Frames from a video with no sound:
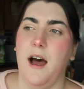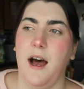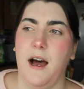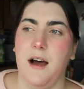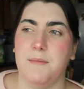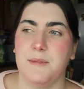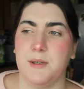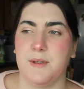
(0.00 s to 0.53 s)

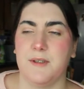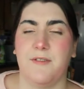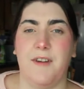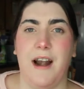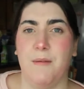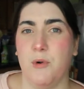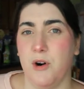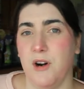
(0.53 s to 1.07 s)
So it's
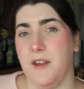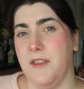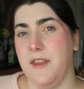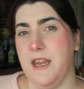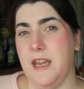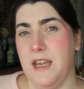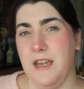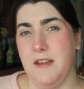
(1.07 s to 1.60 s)
far more on
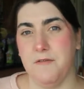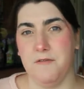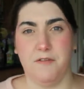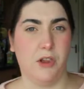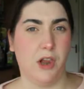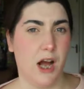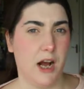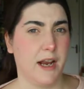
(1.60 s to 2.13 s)
the
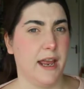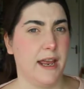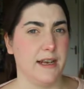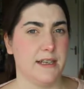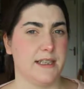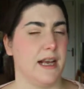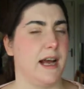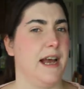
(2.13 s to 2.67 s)
vlogging
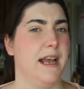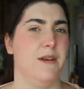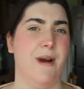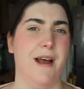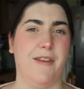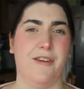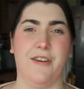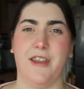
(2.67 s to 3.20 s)
side
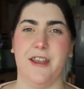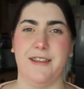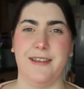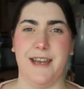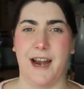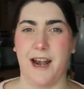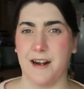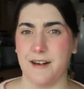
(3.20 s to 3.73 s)
rather than
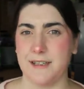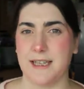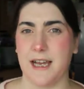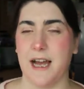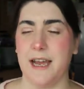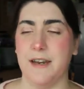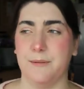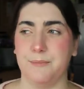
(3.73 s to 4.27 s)
the art
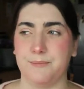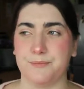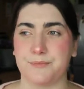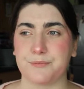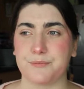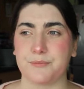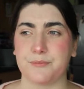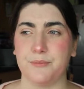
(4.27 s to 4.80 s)
side.
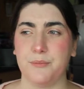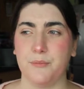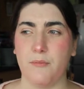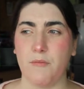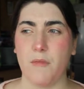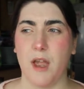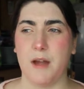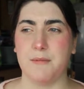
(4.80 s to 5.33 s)

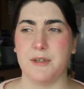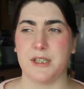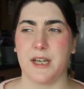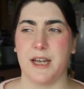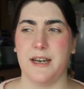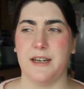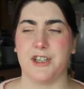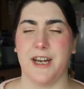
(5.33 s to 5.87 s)
I'm just
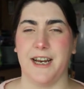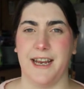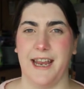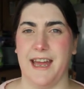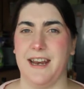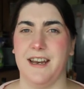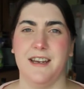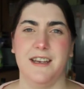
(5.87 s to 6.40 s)
kind of trying to
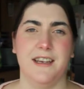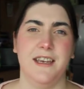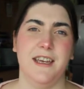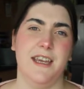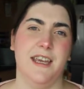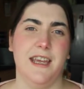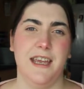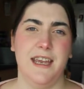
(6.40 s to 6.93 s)
get
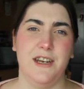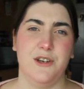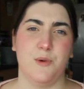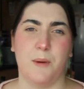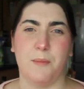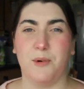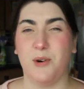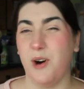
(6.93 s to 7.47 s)
into
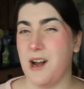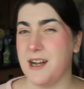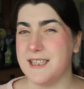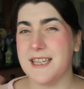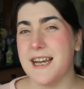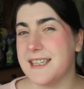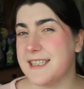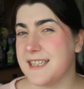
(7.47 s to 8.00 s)
a
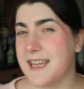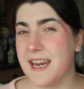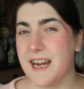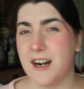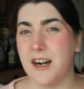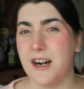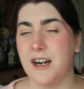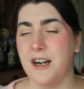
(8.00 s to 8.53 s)
process
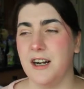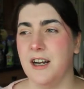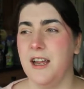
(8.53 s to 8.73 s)
here.